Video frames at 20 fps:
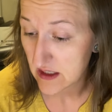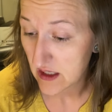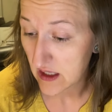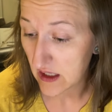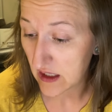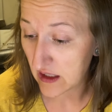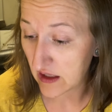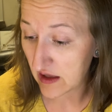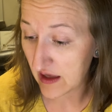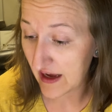
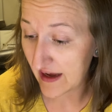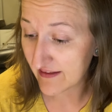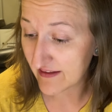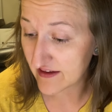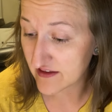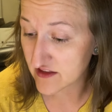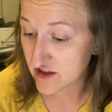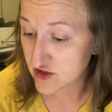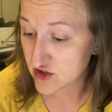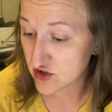I
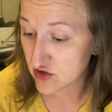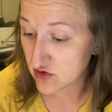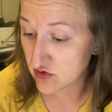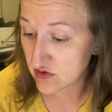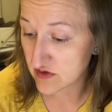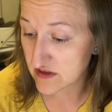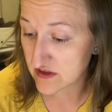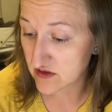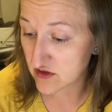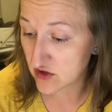like the
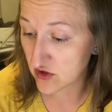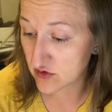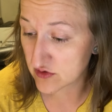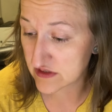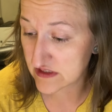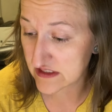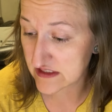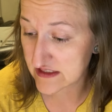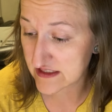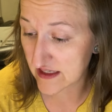tune goes
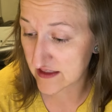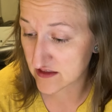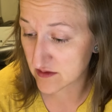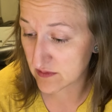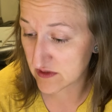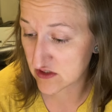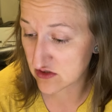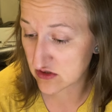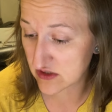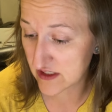to Sesame
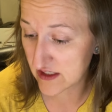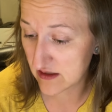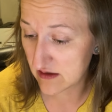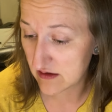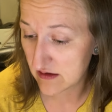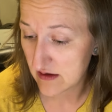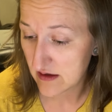Street.